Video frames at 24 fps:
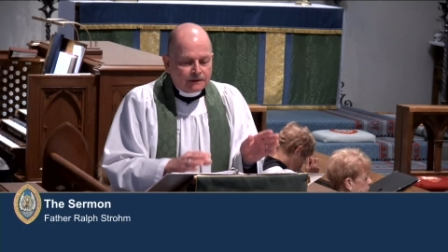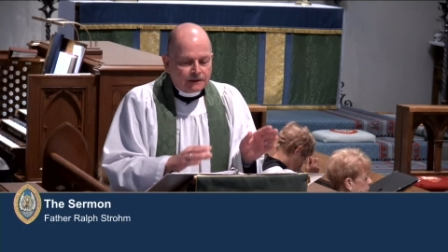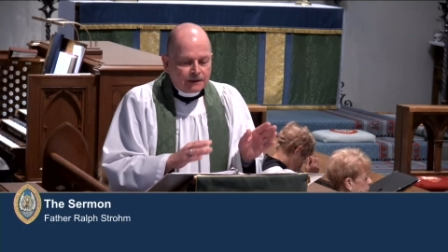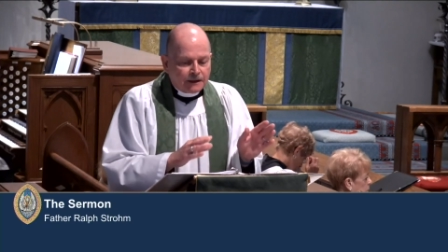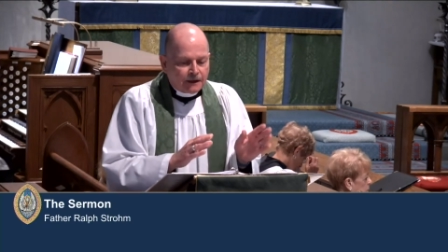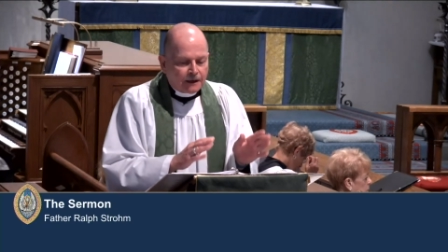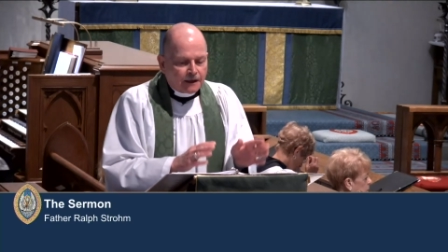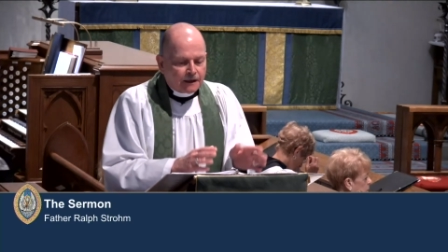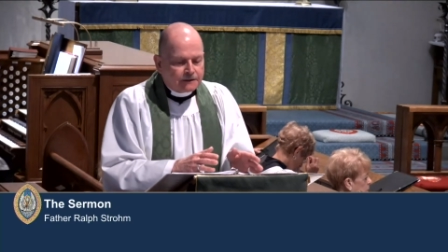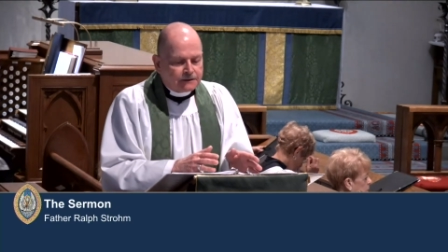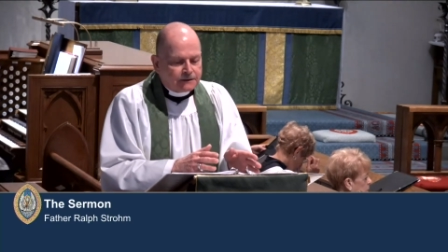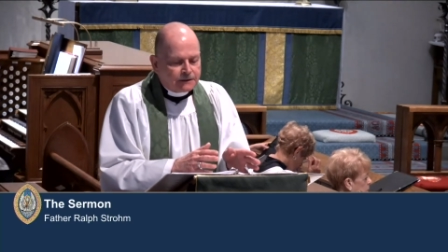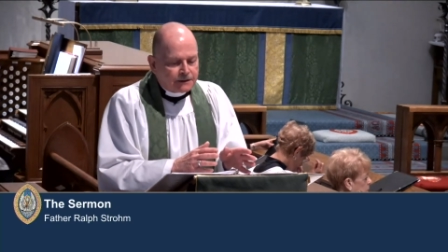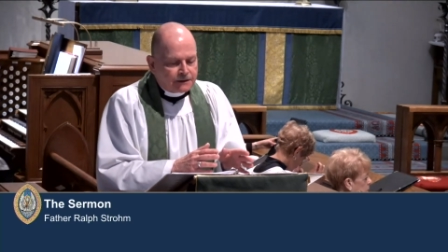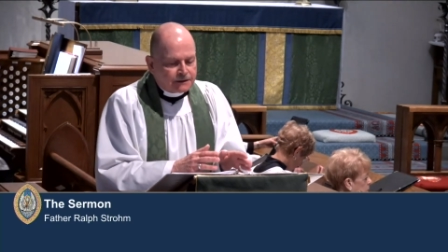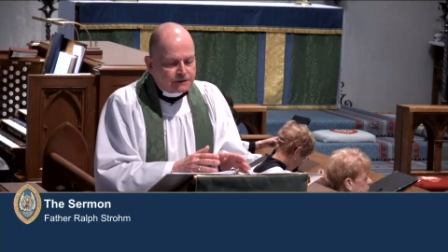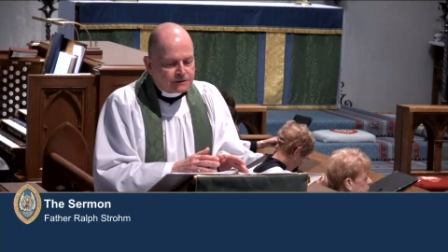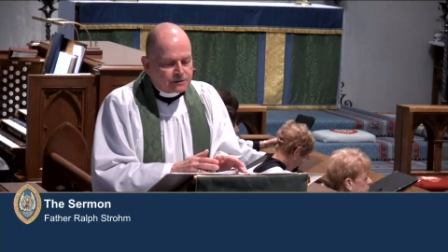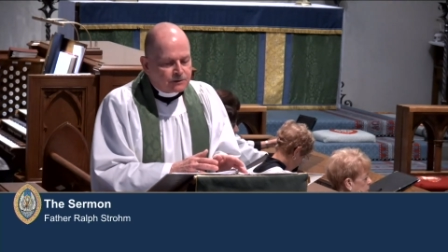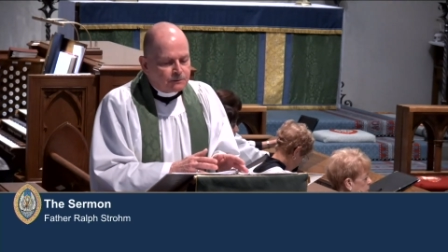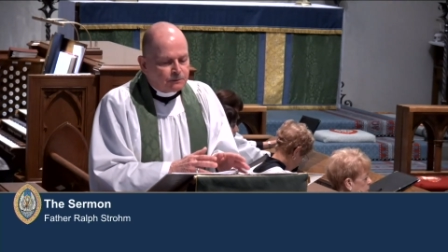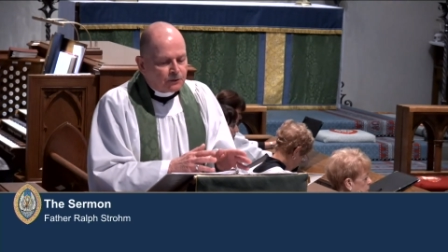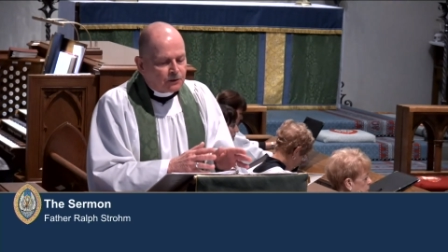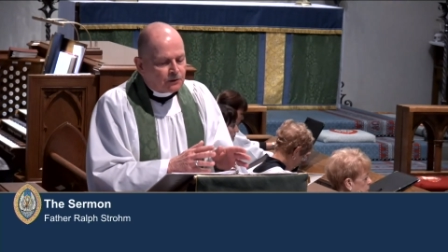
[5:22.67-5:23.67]
God
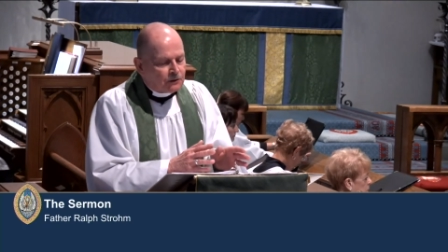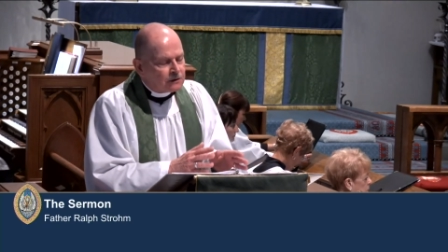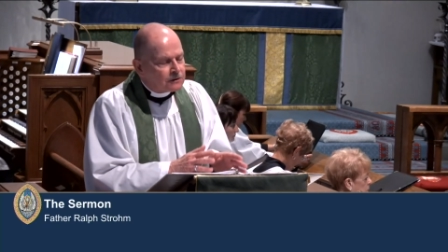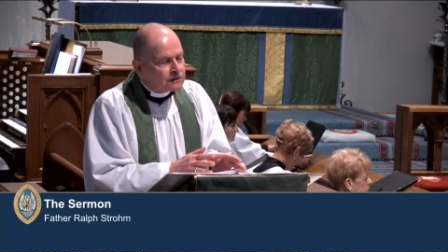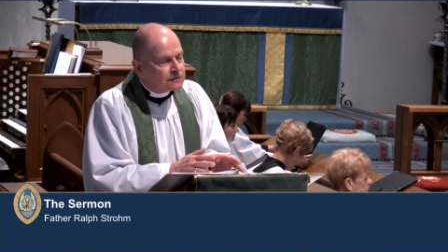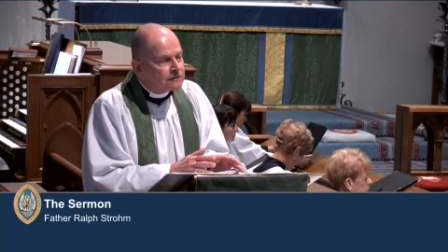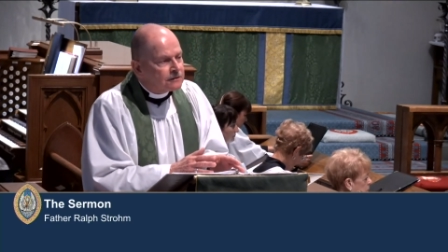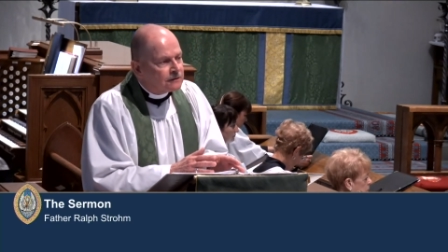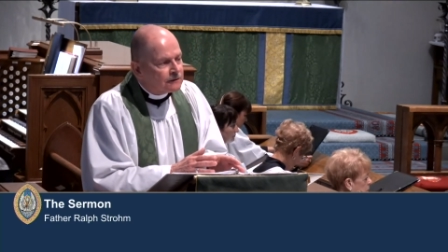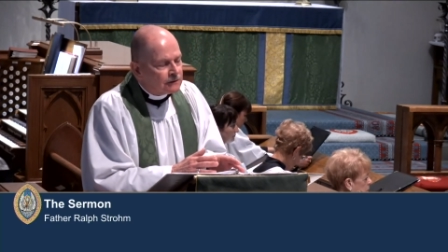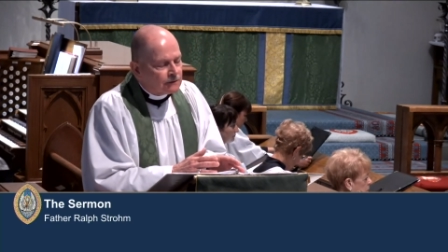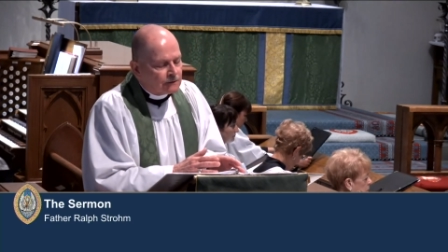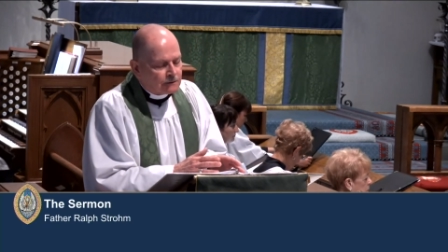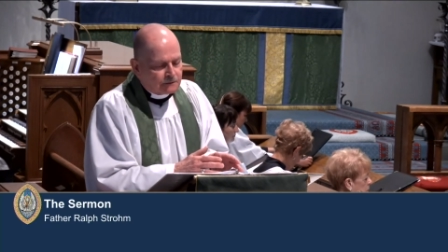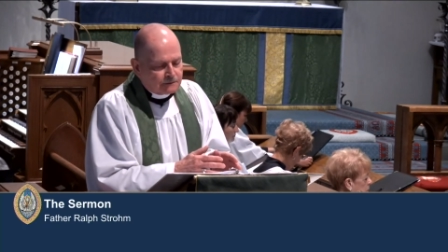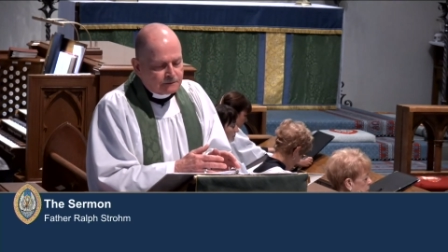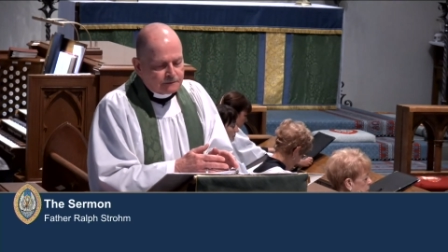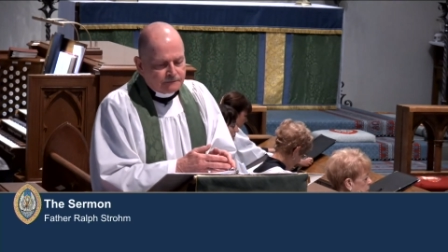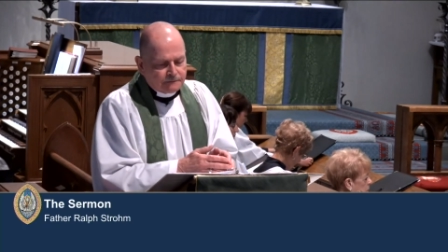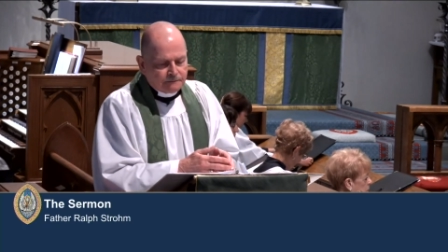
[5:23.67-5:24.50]
gets personal.